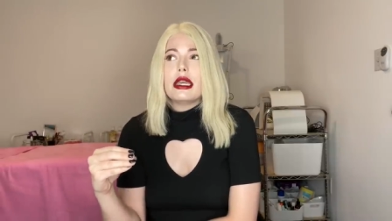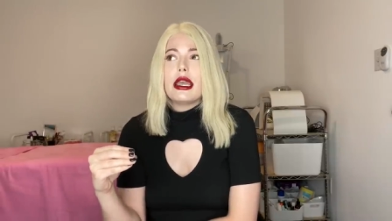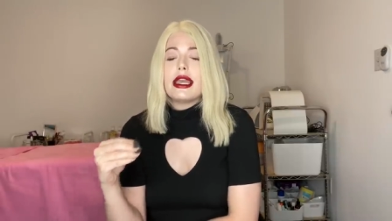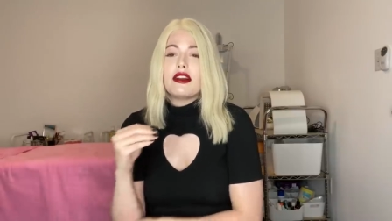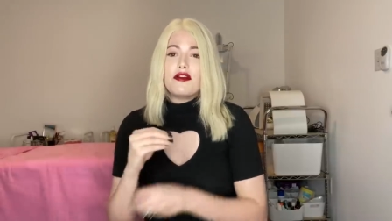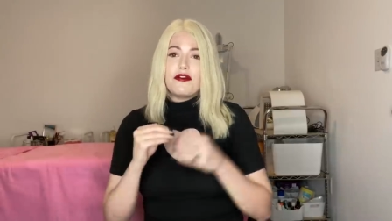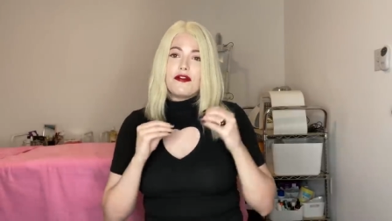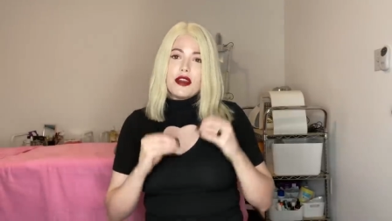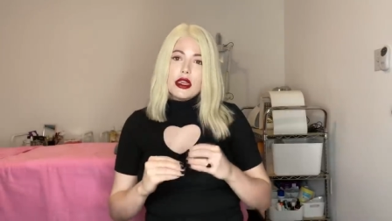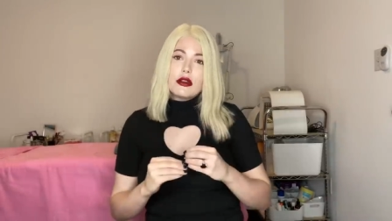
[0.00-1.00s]
it
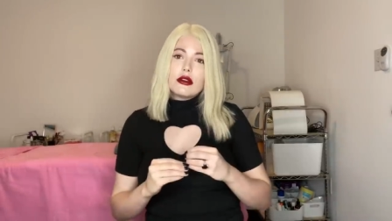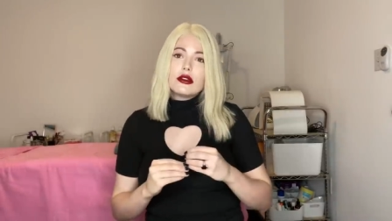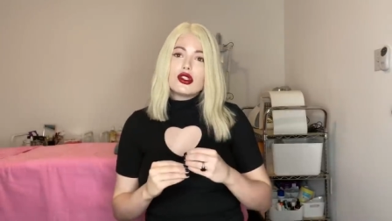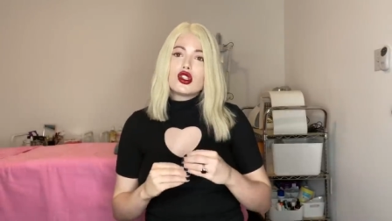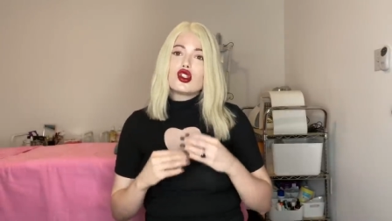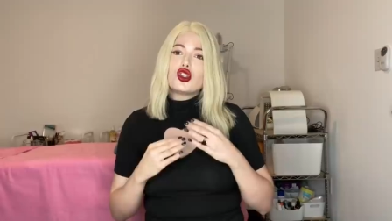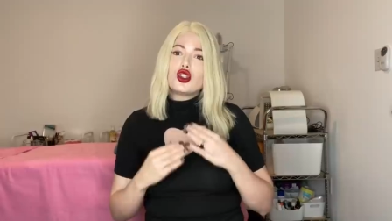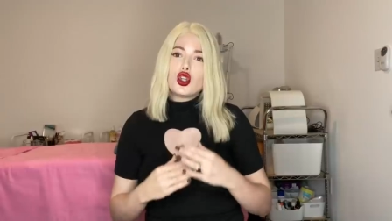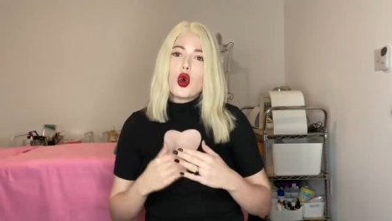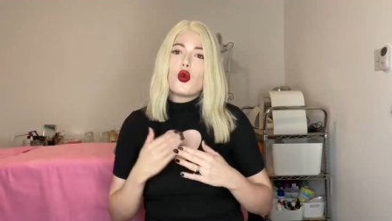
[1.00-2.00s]
feels
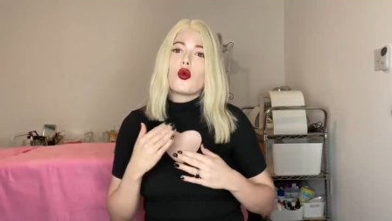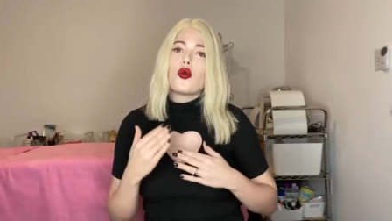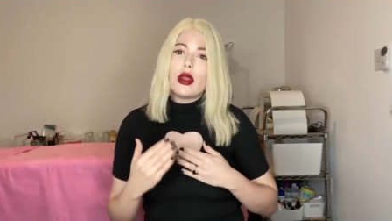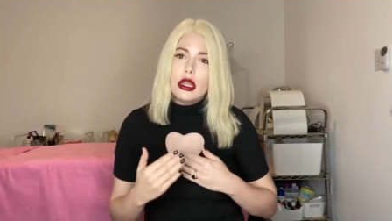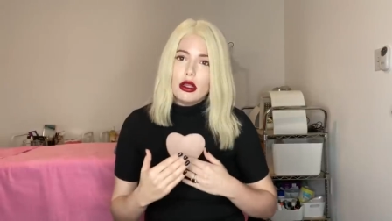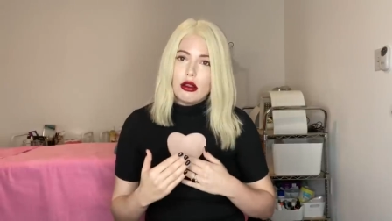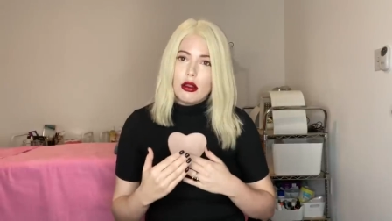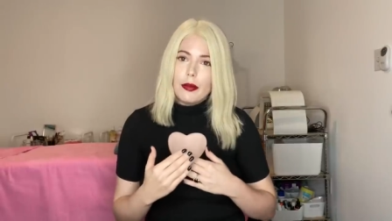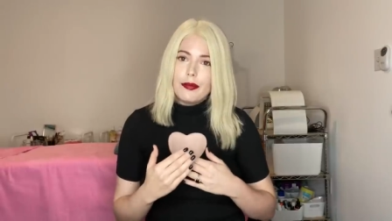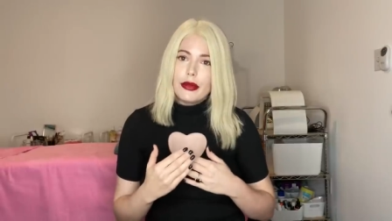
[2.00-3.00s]
so
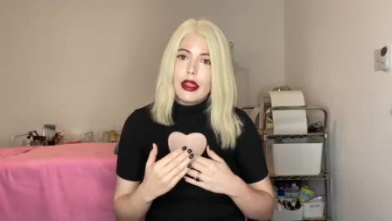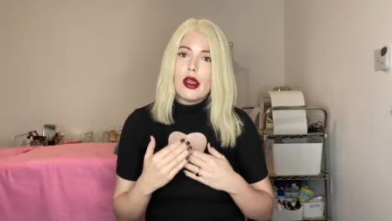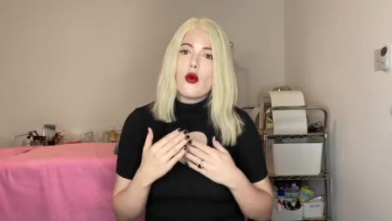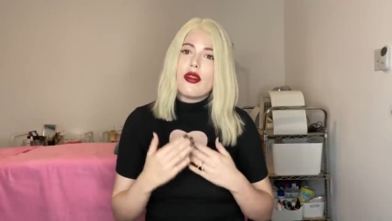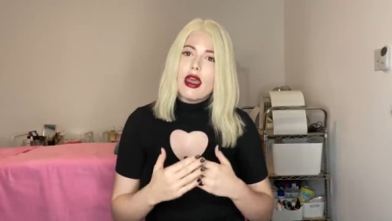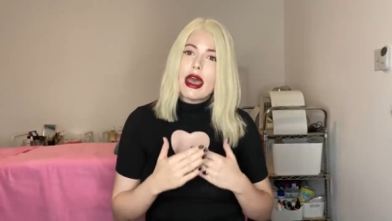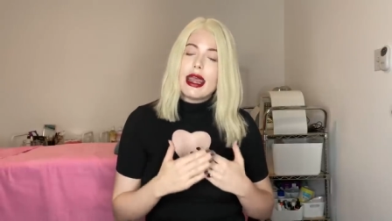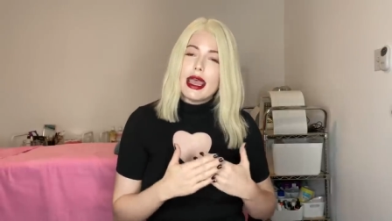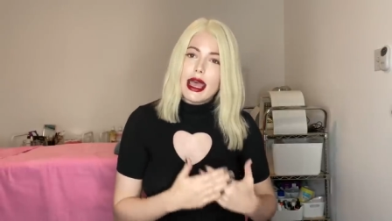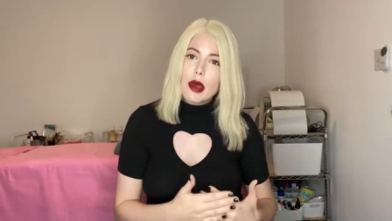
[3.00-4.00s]
real. Like when that
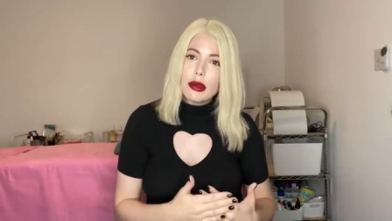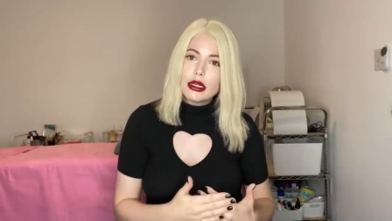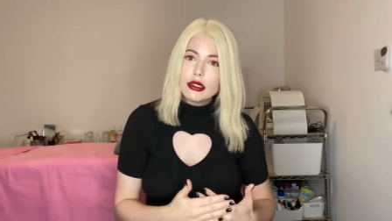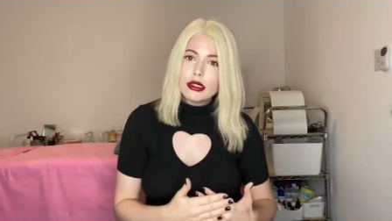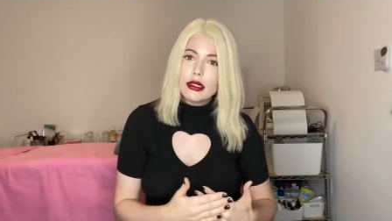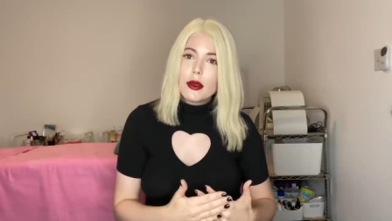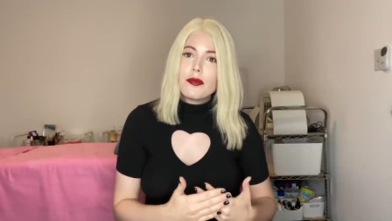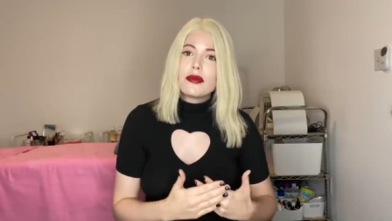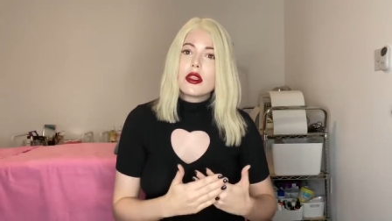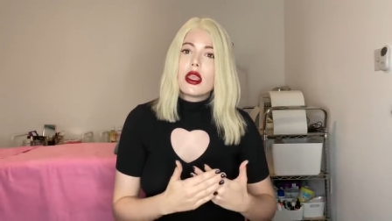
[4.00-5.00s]
happened,
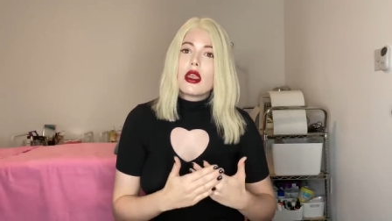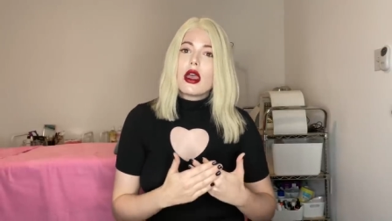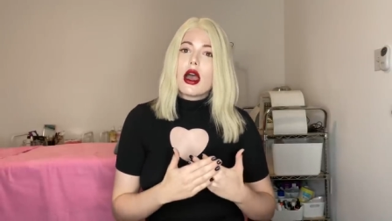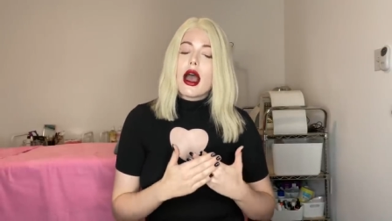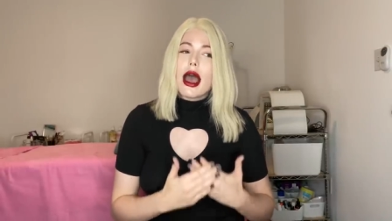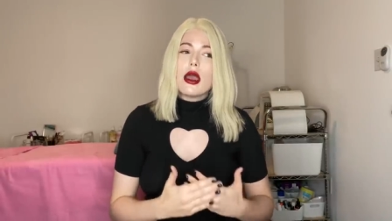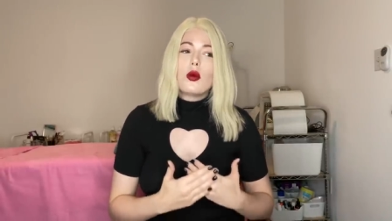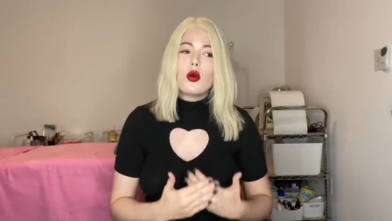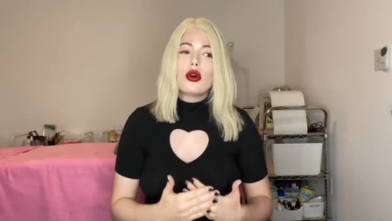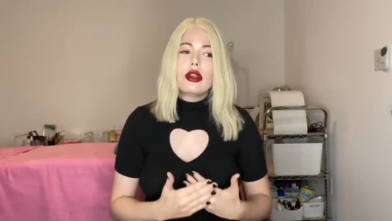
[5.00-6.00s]
I
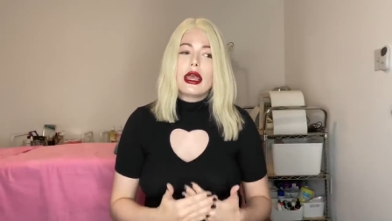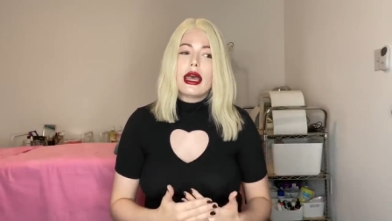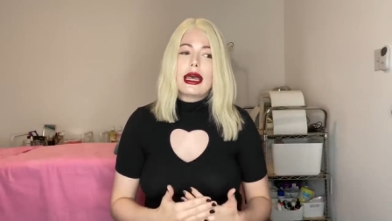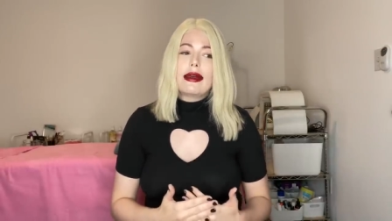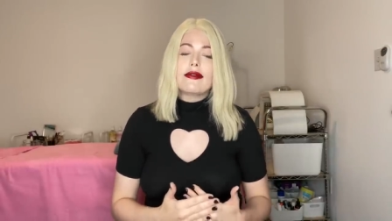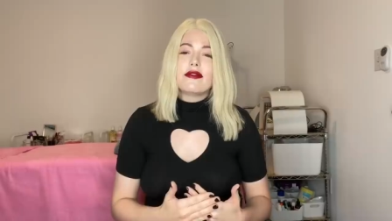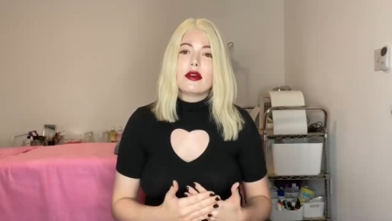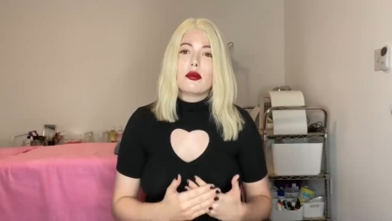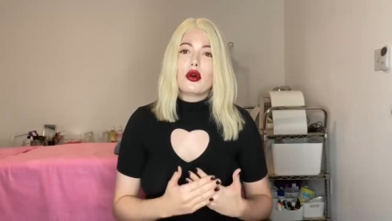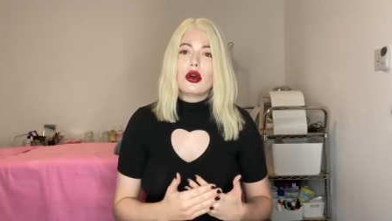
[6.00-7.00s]
would have
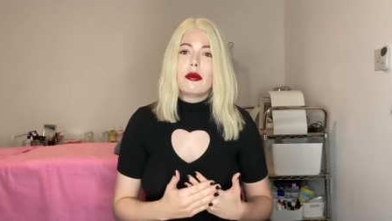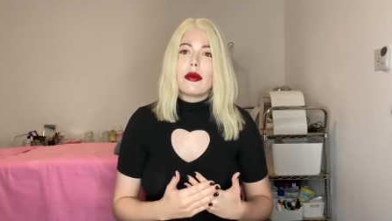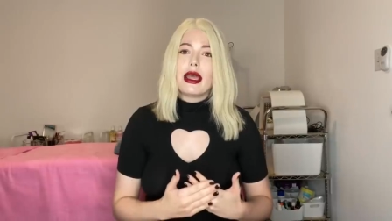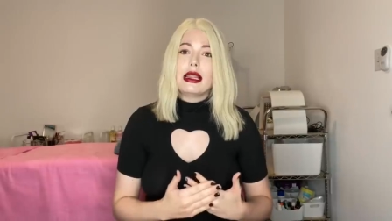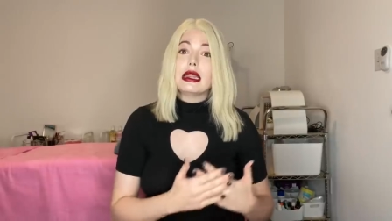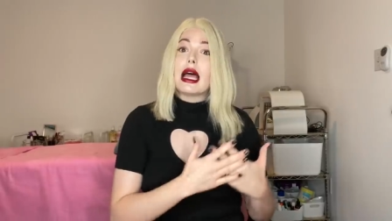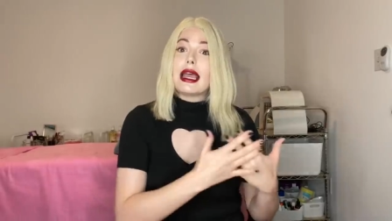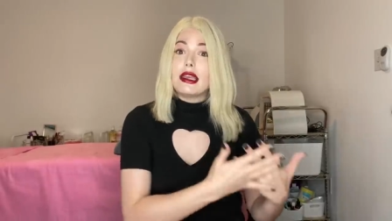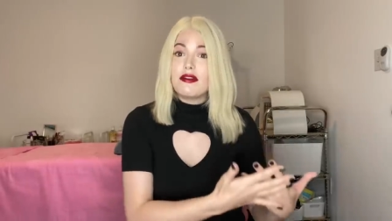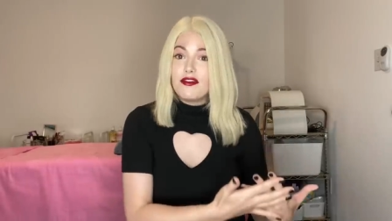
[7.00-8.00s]
put my
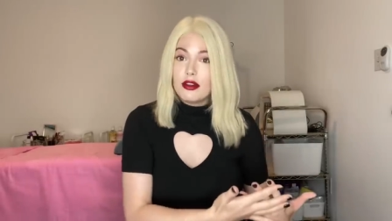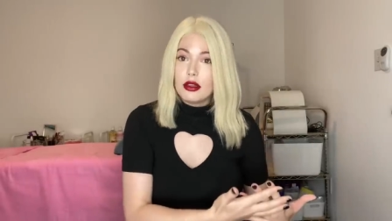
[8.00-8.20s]
life